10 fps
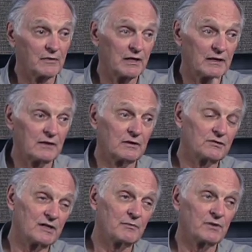And the
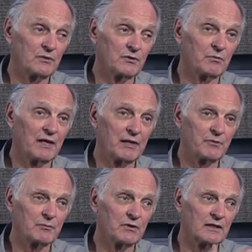same thing with black
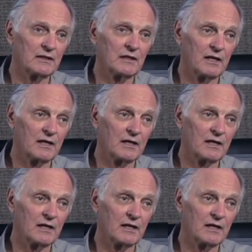people. That